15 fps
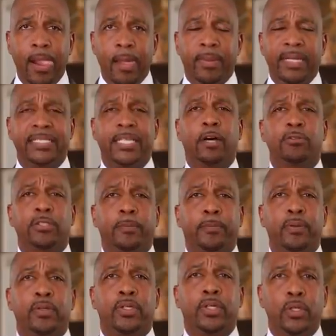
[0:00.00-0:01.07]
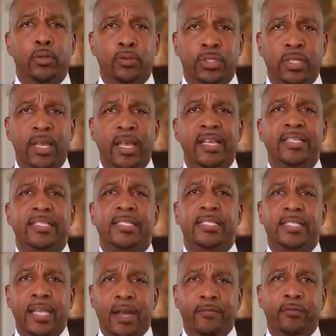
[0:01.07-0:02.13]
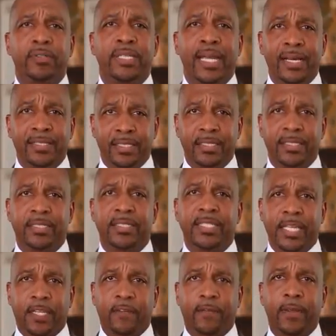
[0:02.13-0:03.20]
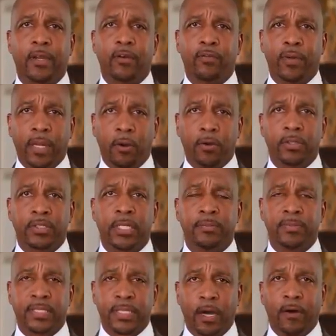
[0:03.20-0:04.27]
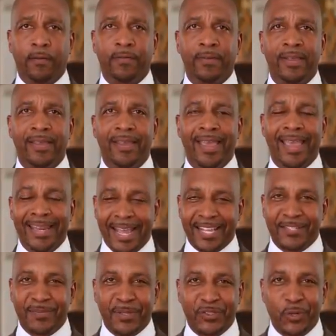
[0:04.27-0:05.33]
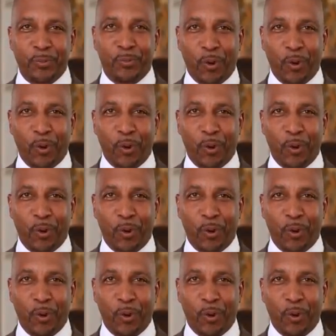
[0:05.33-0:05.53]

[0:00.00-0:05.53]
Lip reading: but he's helped to produce several dozen six-figure ring earners himself. And that's Mr.